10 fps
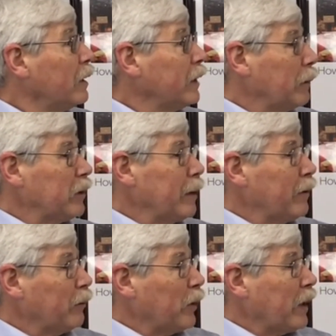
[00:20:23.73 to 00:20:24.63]
They would come
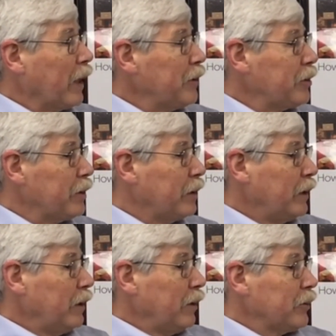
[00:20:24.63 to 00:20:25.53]
in on weekends, and
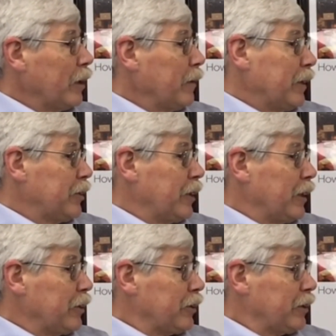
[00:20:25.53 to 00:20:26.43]
some of these
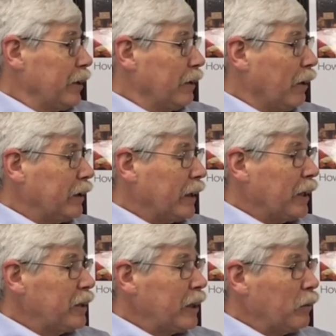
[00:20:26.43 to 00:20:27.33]
kids on the
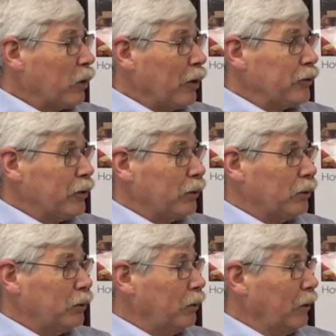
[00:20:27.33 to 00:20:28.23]
I team would
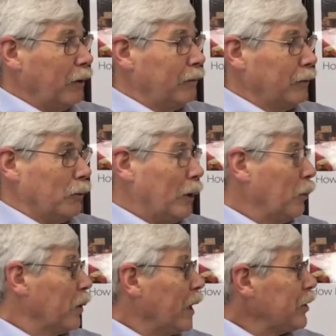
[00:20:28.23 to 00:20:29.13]
also go
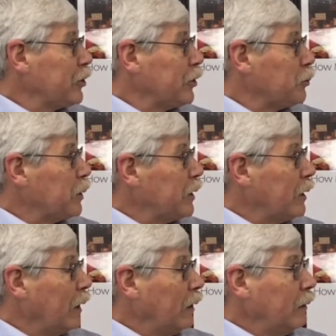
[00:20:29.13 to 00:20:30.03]
out with us because
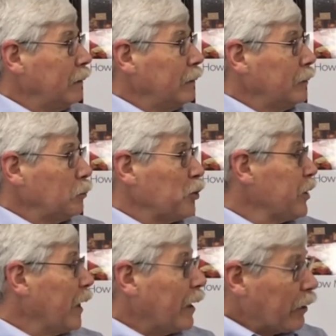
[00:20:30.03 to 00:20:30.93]
we
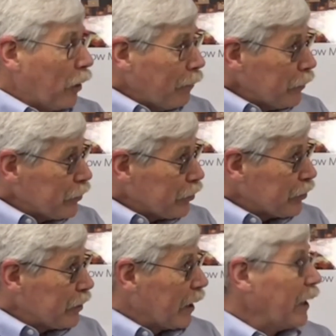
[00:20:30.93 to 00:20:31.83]
presented at
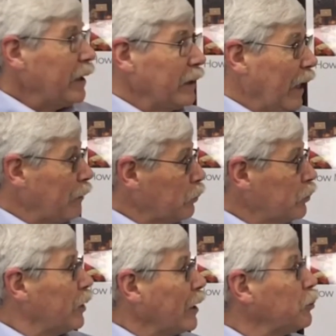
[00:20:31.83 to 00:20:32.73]
conferences. And I think
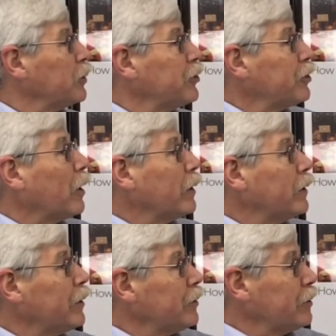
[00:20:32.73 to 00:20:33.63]
that's what started
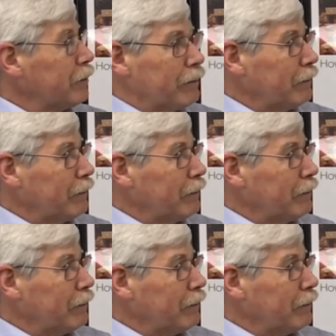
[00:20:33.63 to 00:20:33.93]
this